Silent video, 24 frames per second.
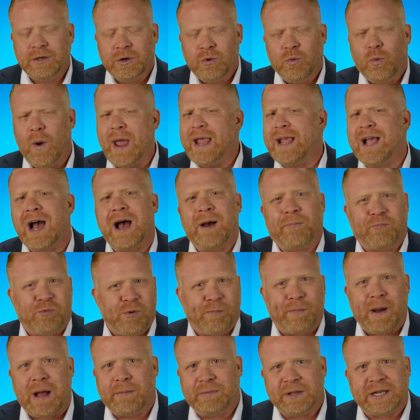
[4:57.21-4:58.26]
Wake up,
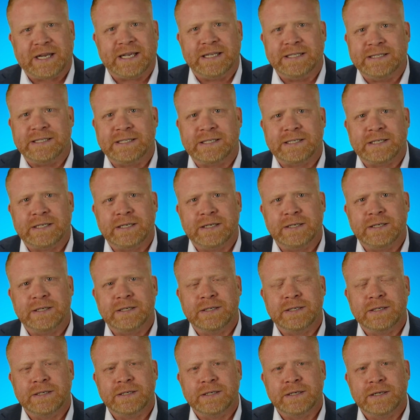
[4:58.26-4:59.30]
Republicans.
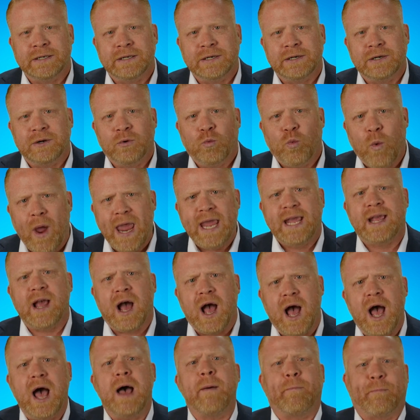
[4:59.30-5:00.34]
Wake
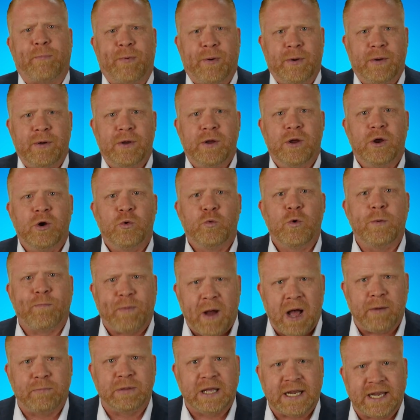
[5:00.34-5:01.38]
up!
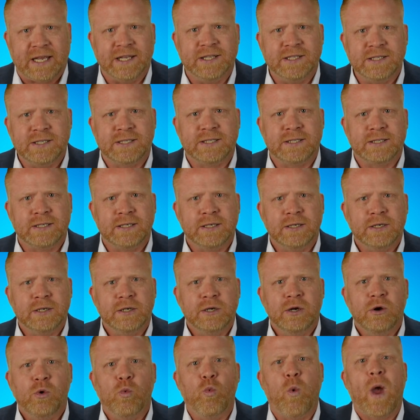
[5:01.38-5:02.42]
Republicans,
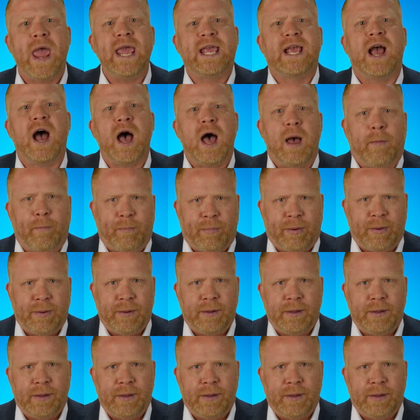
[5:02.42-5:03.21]
wake up.